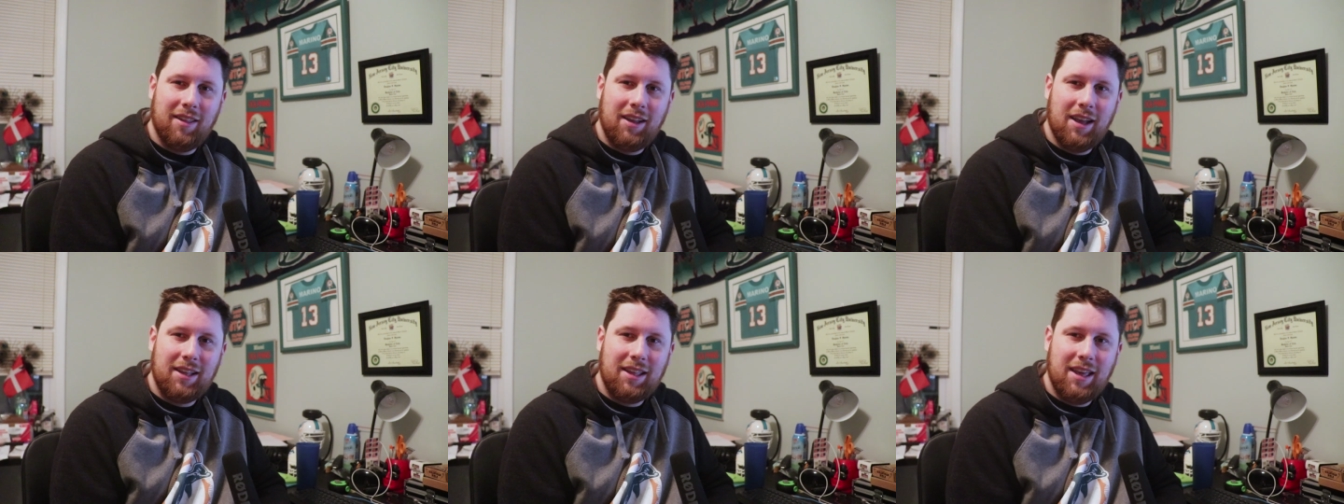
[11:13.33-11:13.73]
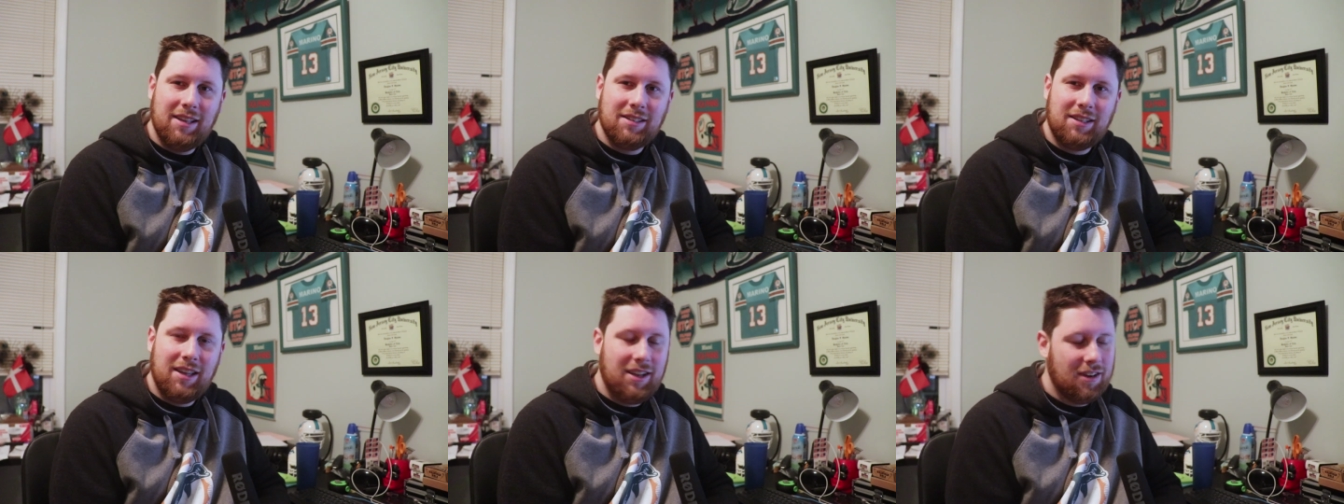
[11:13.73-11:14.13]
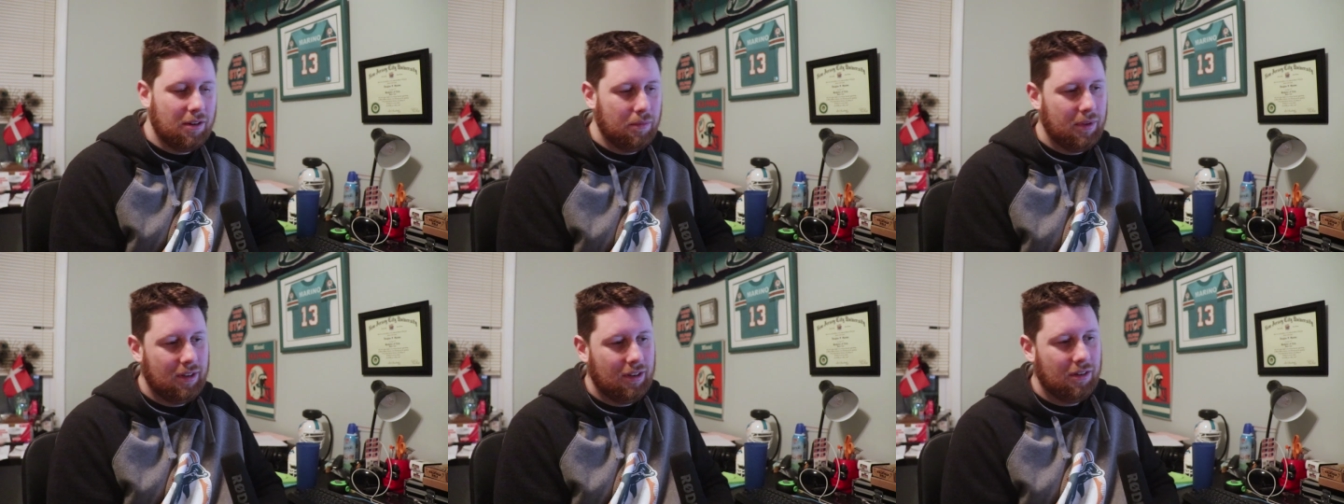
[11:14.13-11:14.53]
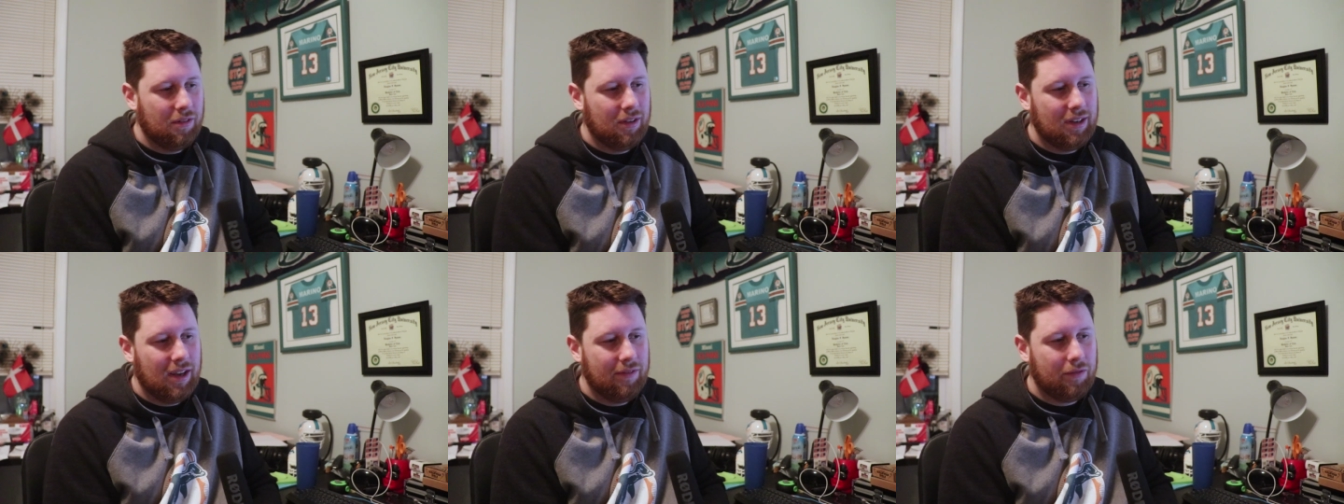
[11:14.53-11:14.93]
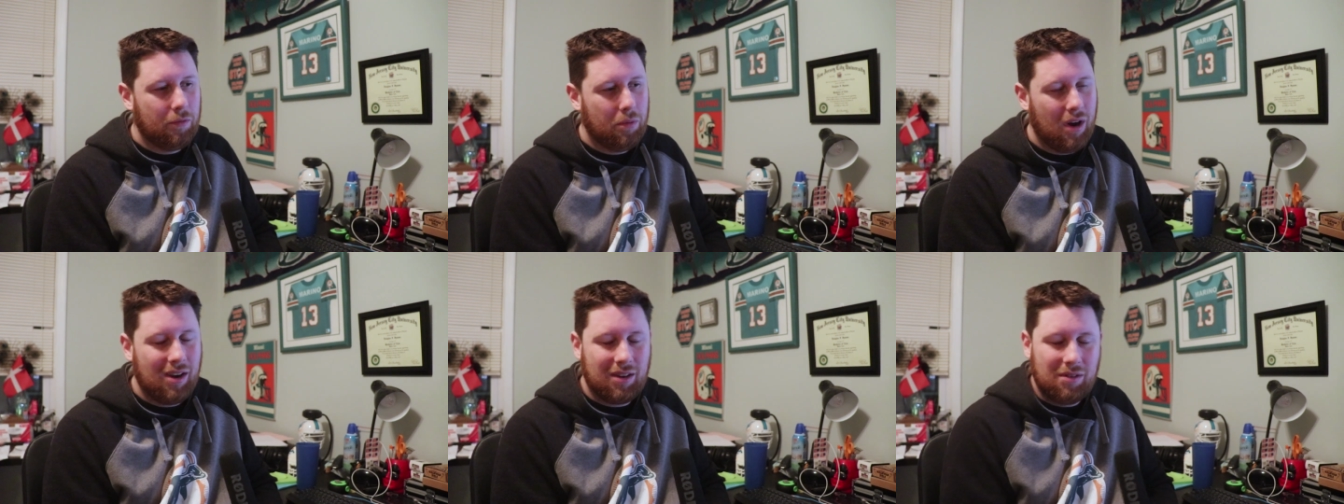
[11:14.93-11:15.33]
They got Case Keenum, and, you know, the Denver
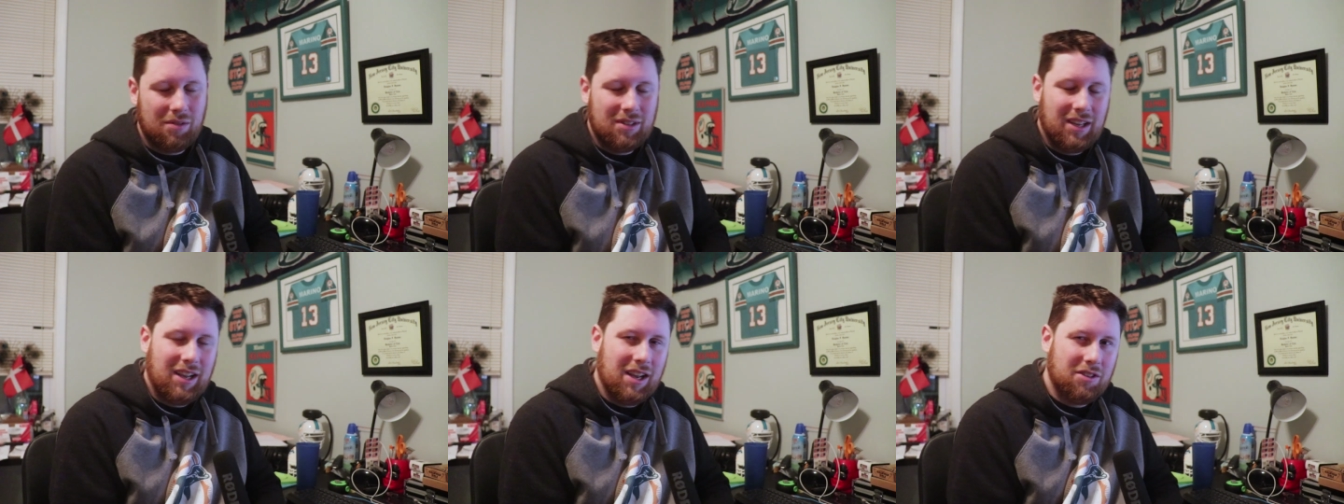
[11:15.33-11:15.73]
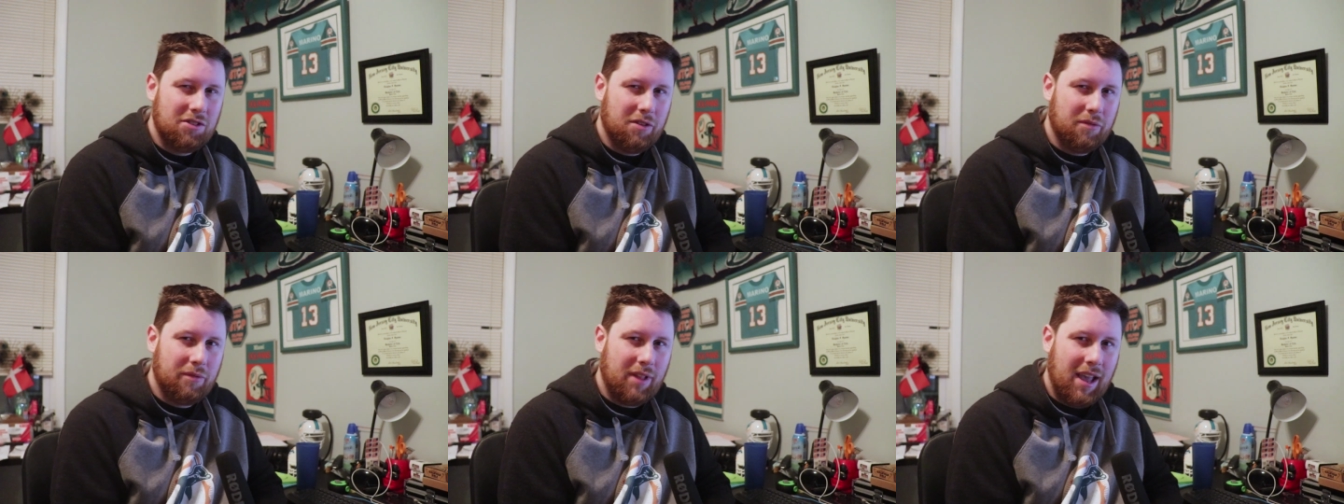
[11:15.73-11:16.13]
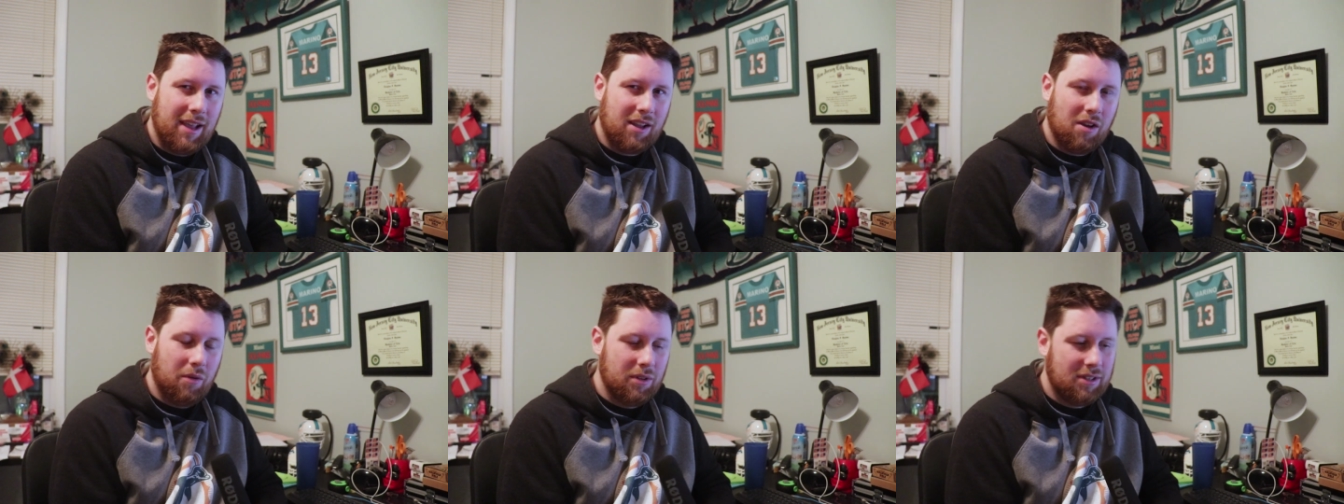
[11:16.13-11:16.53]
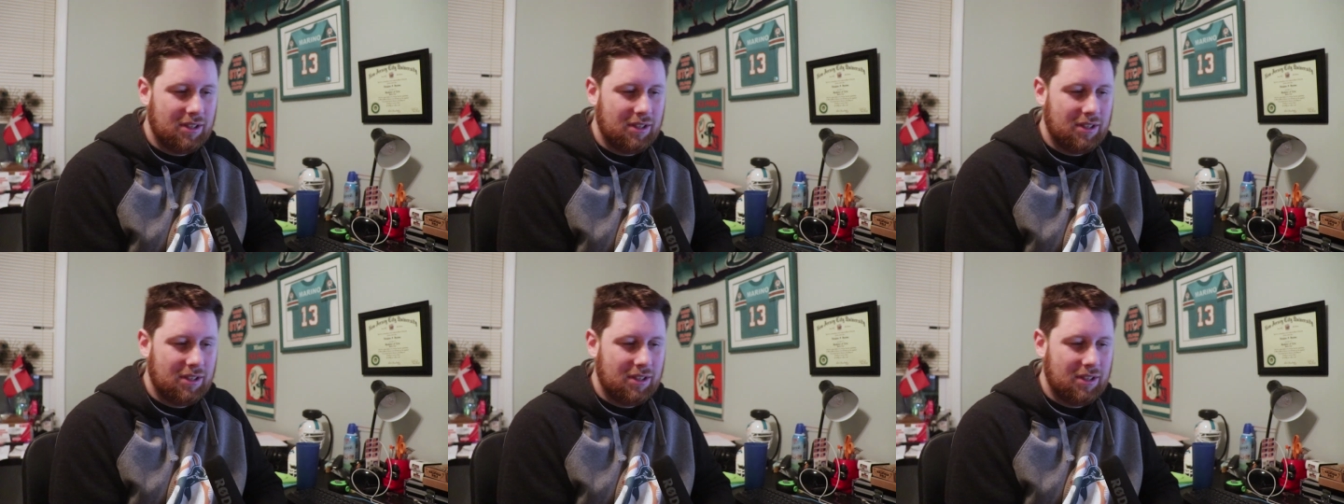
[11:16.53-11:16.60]
Broncos, they got Joe Flacco.